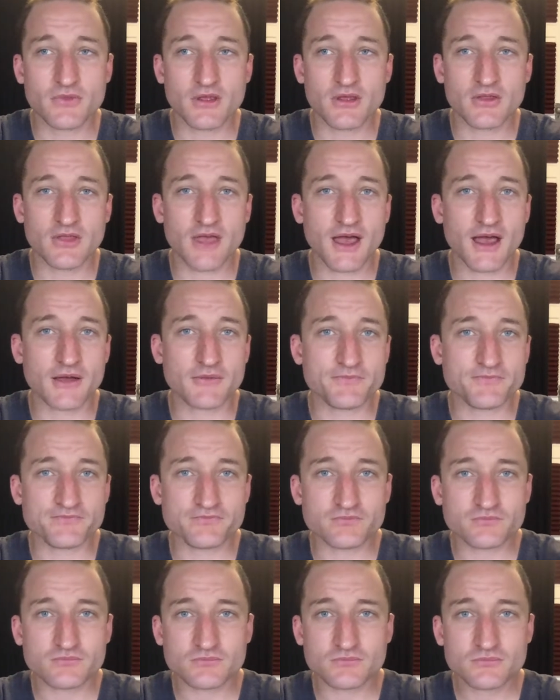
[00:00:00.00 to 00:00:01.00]
that
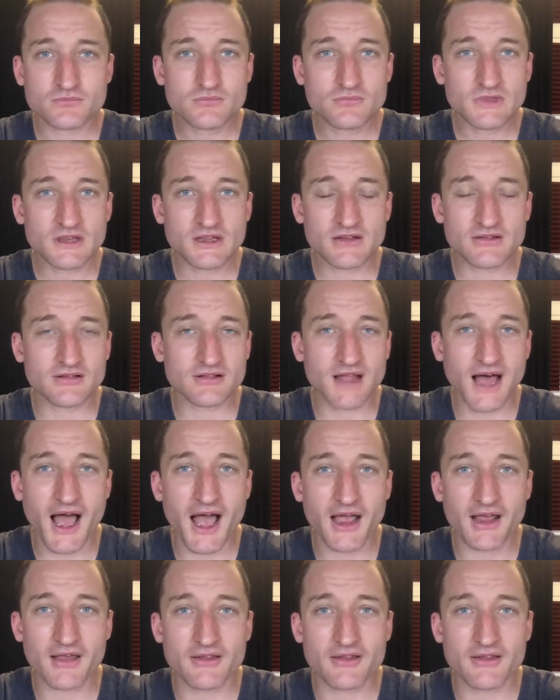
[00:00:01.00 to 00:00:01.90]
is a lie.